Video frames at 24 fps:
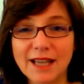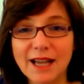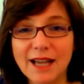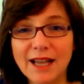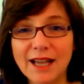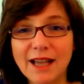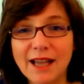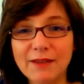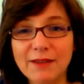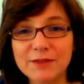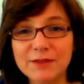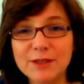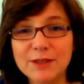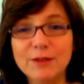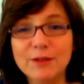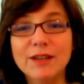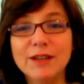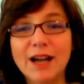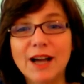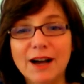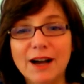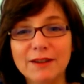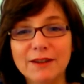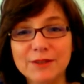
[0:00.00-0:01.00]
I have to
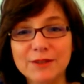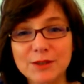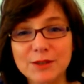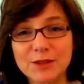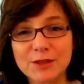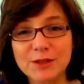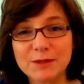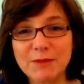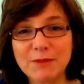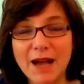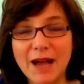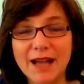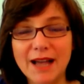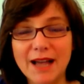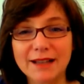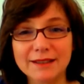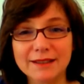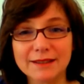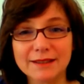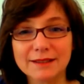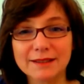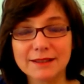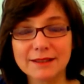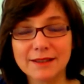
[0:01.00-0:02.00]
laugh, to
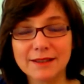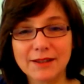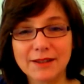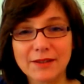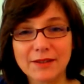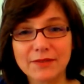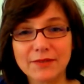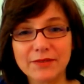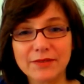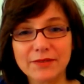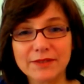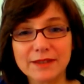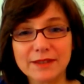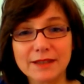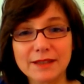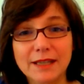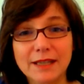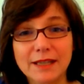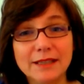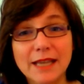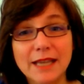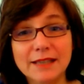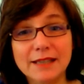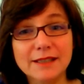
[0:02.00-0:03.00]
smile.
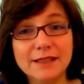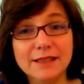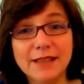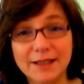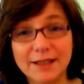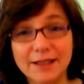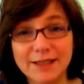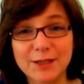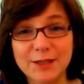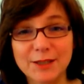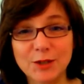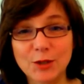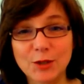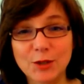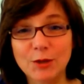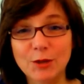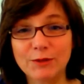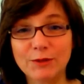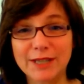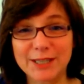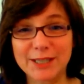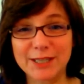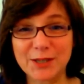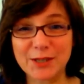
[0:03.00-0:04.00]
That has nothing to
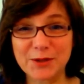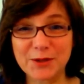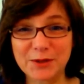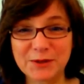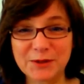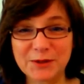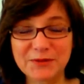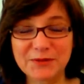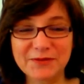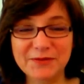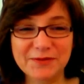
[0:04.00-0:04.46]
do with you.